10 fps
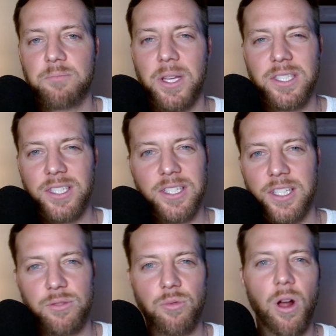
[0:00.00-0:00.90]
basically
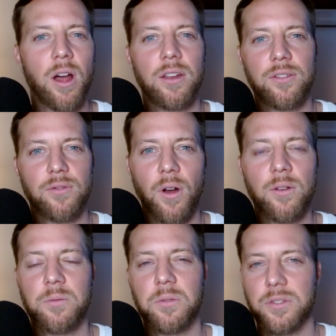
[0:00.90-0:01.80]
as raw and as
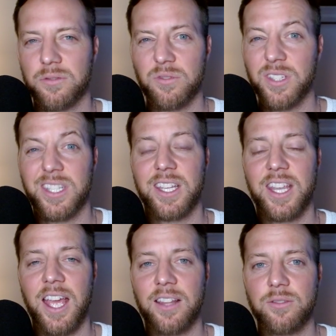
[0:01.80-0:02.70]
vulnerable as really it
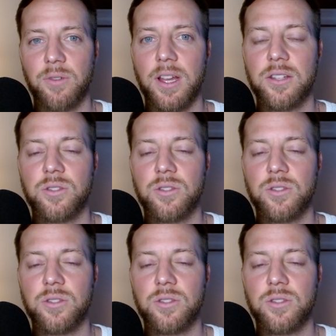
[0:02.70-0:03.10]
gets, right?